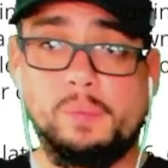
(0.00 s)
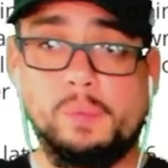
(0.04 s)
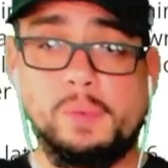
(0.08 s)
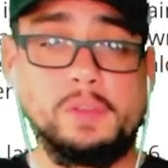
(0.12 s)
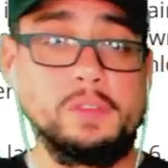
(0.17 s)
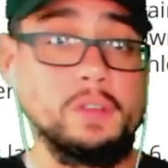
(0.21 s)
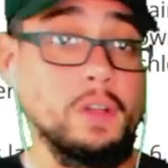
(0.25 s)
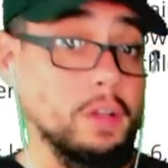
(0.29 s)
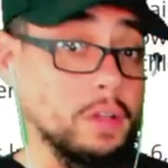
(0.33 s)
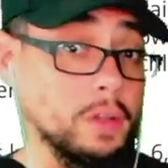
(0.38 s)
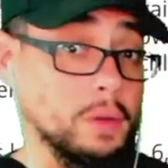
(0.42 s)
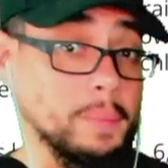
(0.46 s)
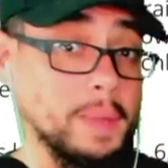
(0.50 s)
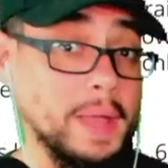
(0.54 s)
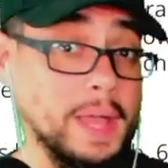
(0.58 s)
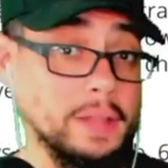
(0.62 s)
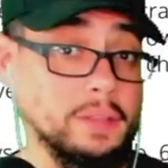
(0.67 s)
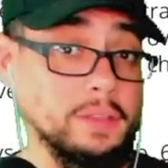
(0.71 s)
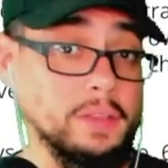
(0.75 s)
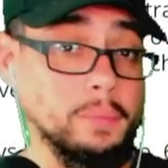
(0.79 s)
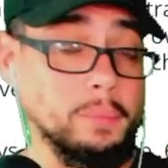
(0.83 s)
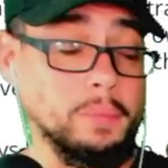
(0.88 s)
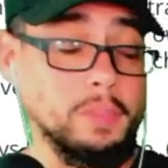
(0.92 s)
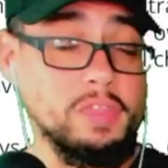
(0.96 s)
We're talking
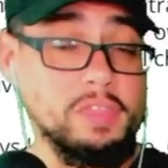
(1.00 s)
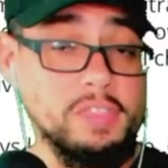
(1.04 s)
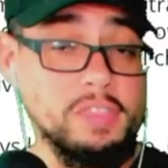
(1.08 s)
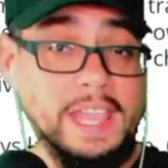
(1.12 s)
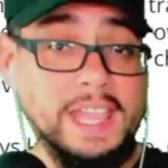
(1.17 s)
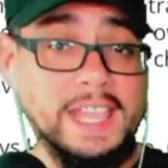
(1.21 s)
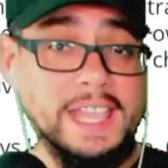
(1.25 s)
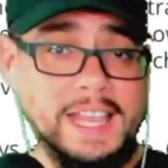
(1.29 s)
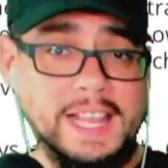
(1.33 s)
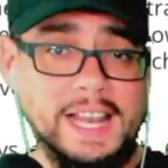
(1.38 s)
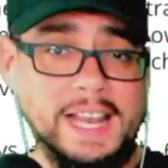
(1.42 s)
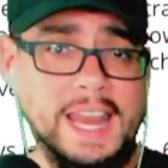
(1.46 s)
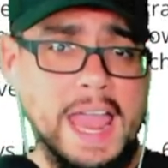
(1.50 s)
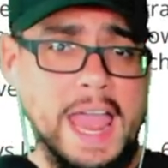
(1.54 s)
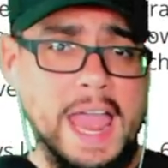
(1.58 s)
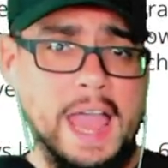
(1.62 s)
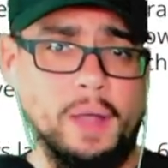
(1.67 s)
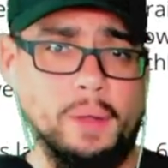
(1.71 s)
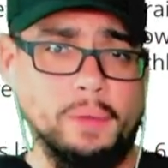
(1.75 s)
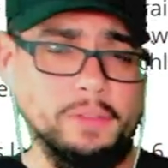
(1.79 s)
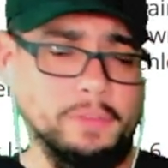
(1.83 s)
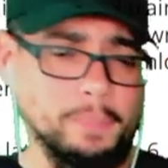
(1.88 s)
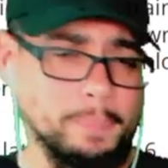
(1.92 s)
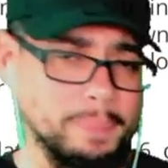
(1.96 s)
about them thick
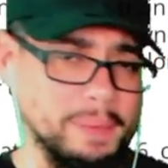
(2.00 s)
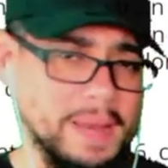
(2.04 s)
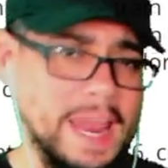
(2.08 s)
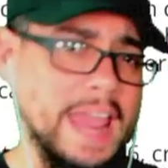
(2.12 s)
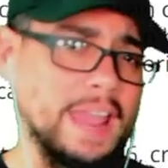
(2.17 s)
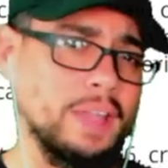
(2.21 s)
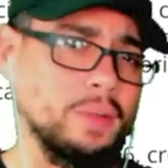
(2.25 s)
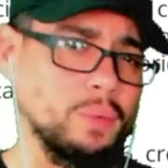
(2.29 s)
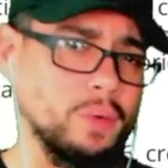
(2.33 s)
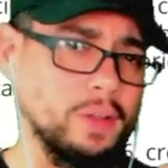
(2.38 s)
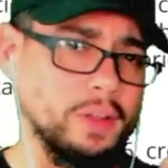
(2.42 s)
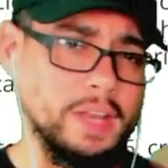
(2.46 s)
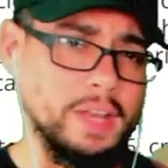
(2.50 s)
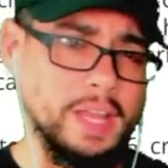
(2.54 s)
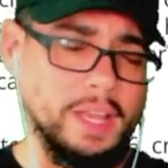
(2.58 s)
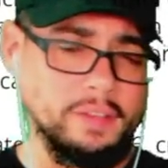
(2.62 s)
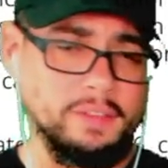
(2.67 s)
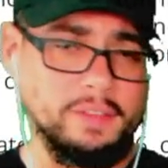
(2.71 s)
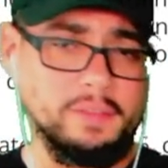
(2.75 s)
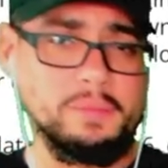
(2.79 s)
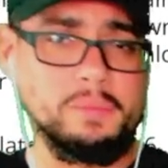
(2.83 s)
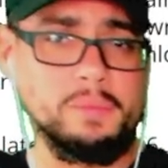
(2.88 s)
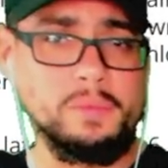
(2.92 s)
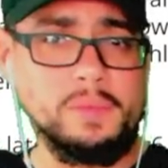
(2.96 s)
clouds, black one
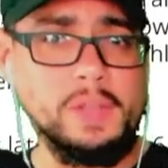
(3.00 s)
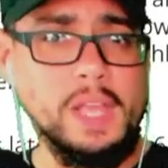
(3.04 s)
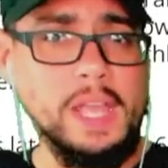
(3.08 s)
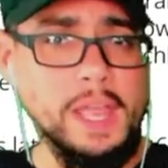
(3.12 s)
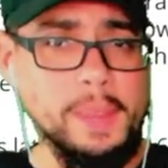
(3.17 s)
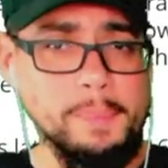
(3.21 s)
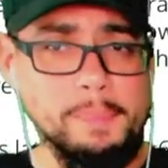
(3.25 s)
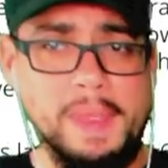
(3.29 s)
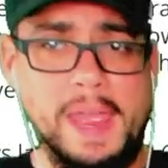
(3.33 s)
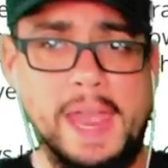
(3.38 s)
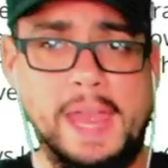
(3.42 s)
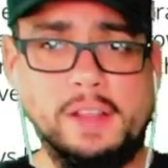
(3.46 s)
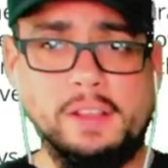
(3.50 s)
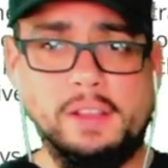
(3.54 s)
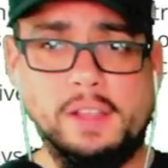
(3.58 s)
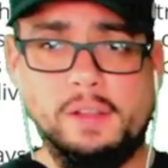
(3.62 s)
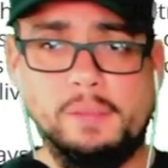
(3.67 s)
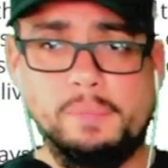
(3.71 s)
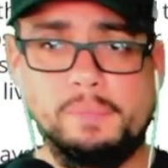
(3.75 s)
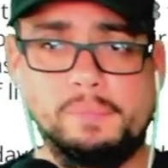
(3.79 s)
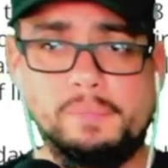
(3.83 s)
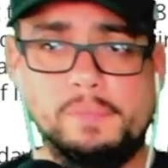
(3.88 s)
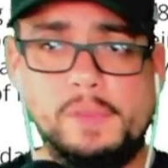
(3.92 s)
that's impacted.